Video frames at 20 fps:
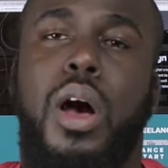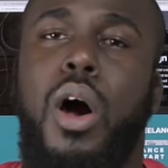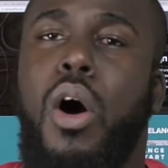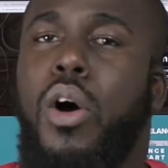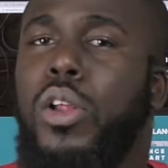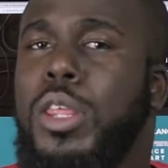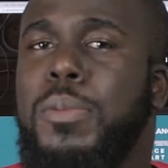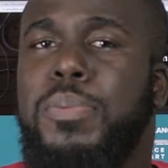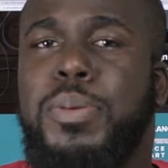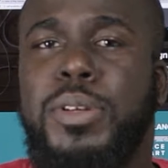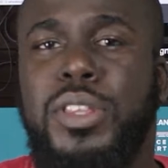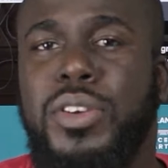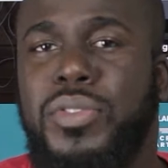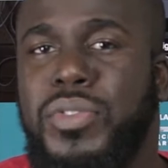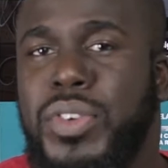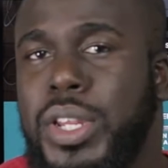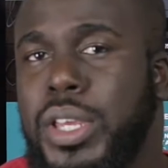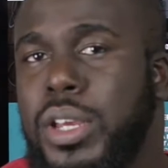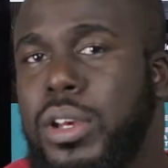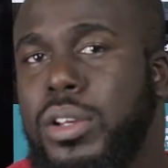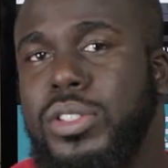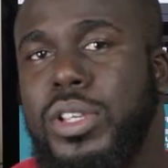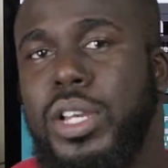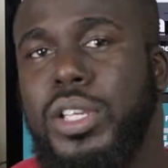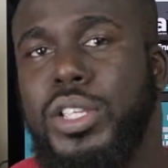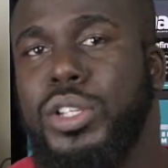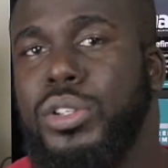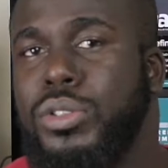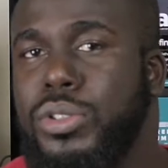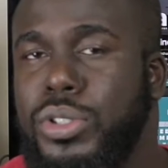only put their videos
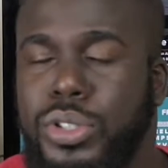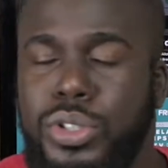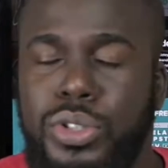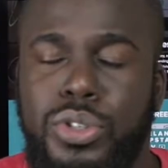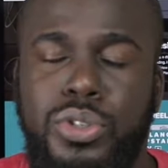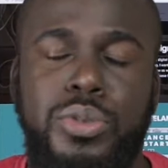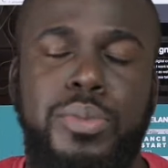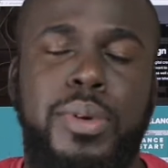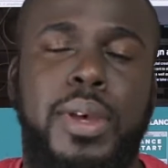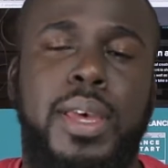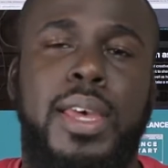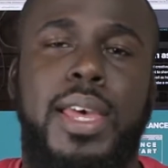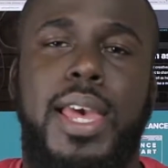on YouTube,